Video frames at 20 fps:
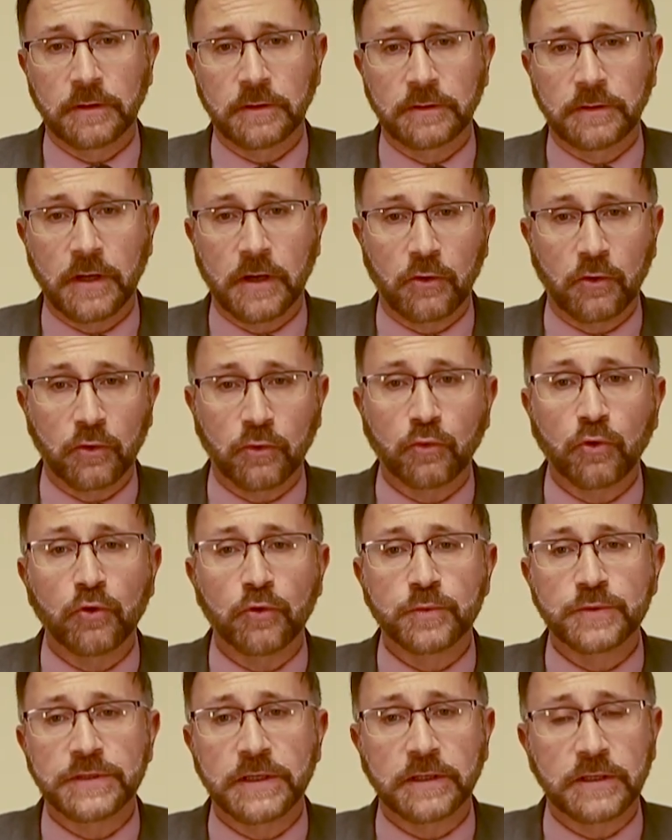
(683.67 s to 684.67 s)
terror
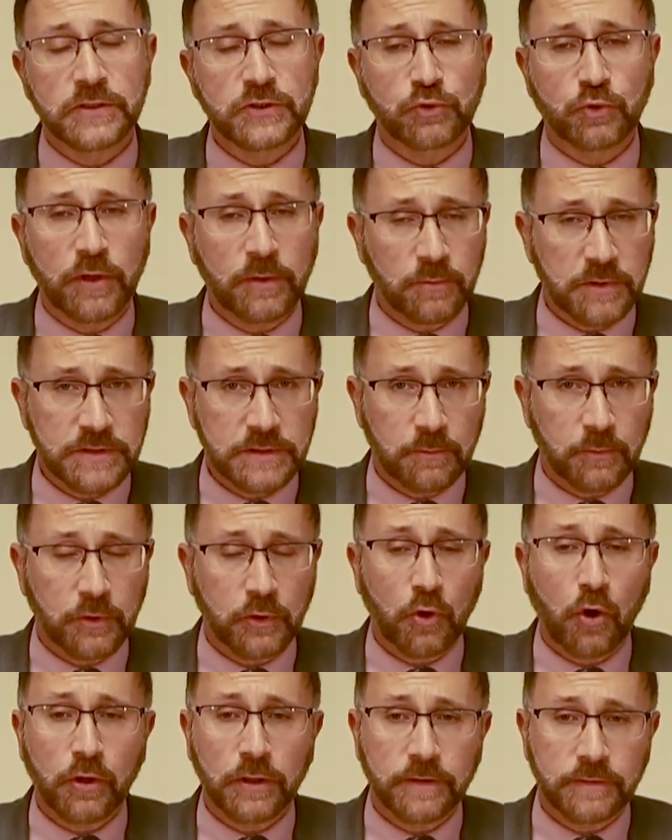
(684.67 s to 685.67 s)
groups and extremism in
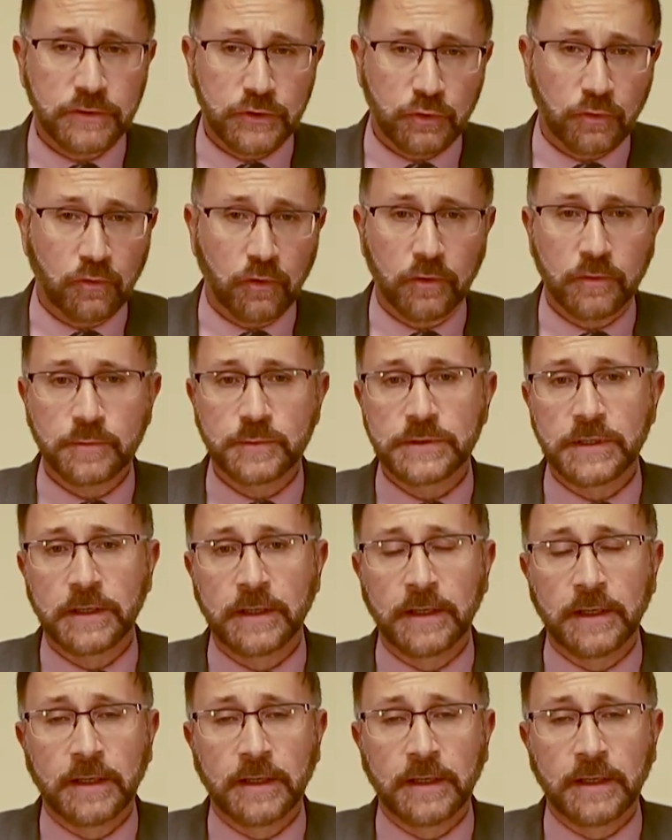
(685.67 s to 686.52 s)
all its forms